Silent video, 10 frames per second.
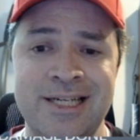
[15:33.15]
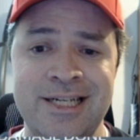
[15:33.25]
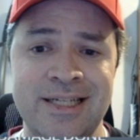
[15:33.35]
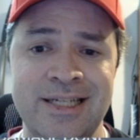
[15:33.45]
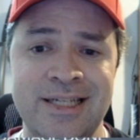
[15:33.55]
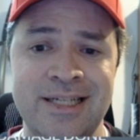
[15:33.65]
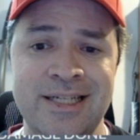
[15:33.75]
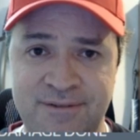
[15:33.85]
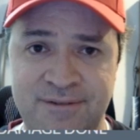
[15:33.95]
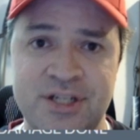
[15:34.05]
just as
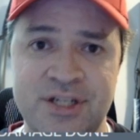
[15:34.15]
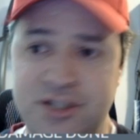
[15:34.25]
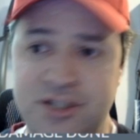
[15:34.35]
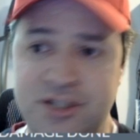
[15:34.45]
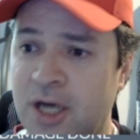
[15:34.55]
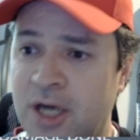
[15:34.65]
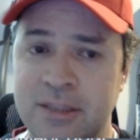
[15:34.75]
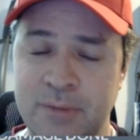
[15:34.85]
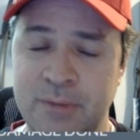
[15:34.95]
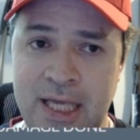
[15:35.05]
efficient as you
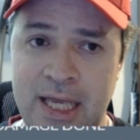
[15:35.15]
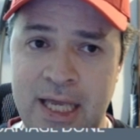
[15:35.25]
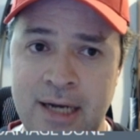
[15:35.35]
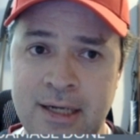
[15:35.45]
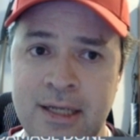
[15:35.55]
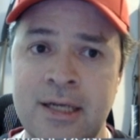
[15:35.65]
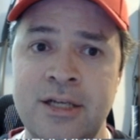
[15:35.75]
possibly can,